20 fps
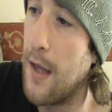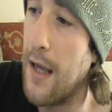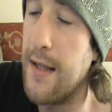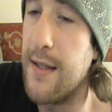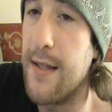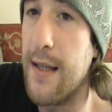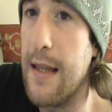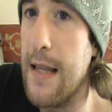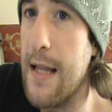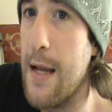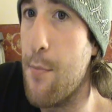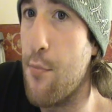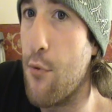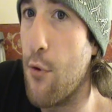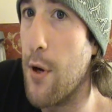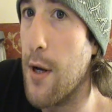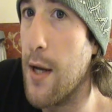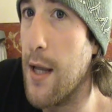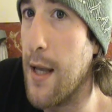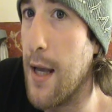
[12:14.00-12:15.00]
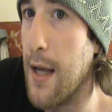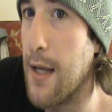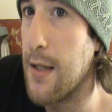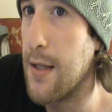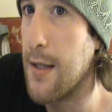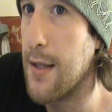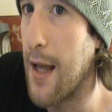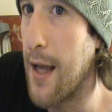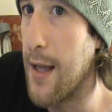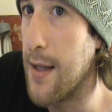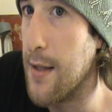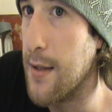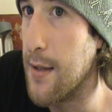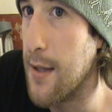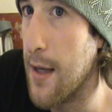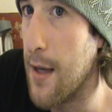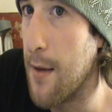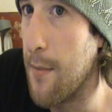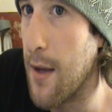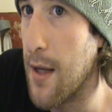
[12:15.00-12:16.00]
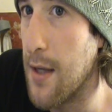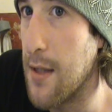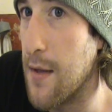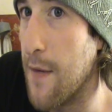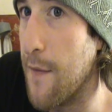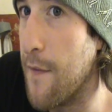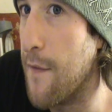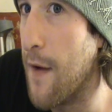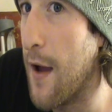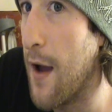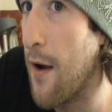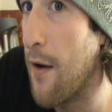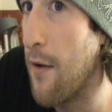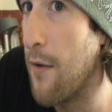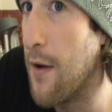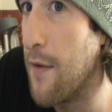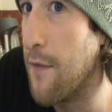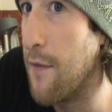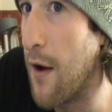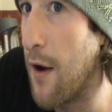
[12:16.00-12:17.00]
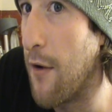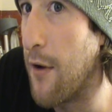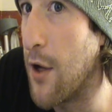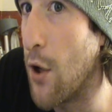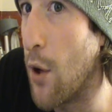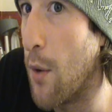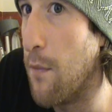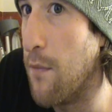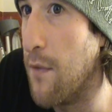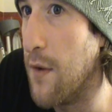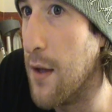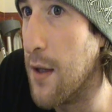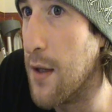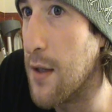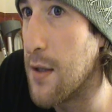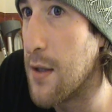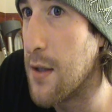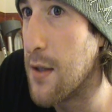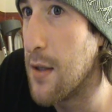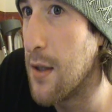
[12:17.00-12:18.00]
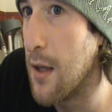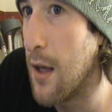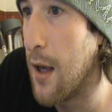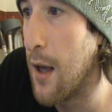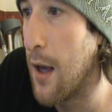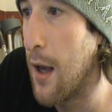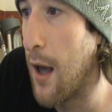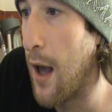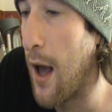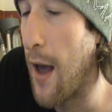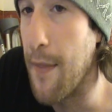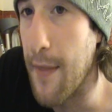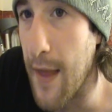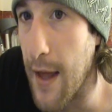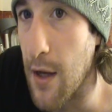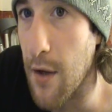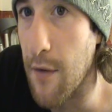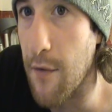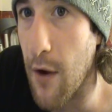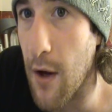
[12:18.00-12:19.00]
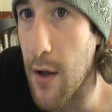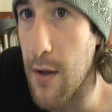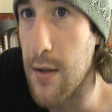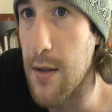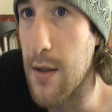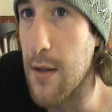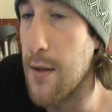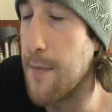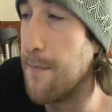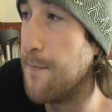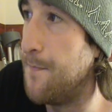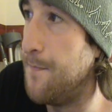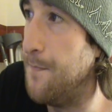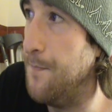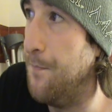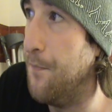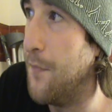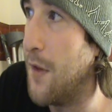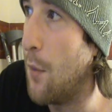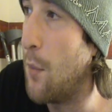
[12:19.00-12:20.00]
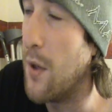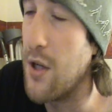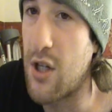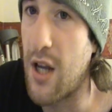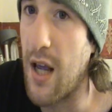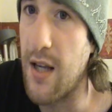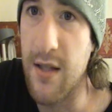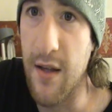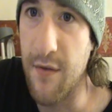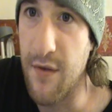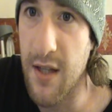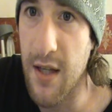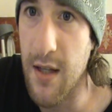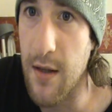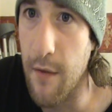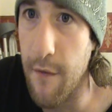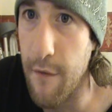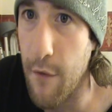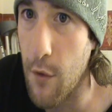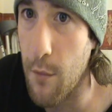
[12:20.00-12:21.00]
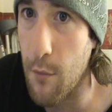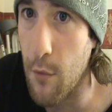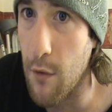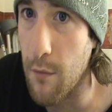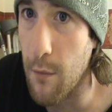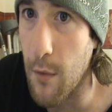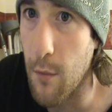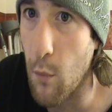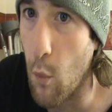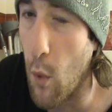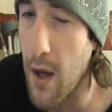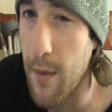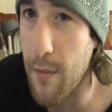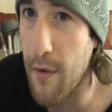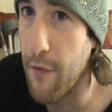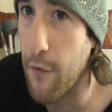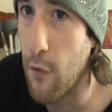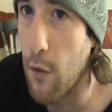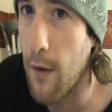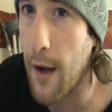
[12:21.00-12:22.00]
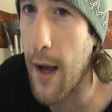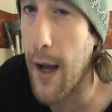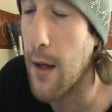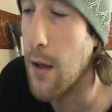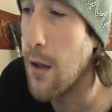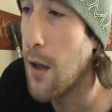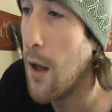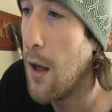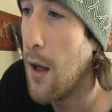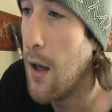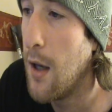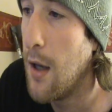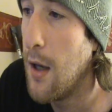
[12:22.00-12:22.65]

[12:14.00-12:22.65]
He deliberately extends it and makes it very, very obvious, and then advances. In which case, I've seen the foot movement way beforehand.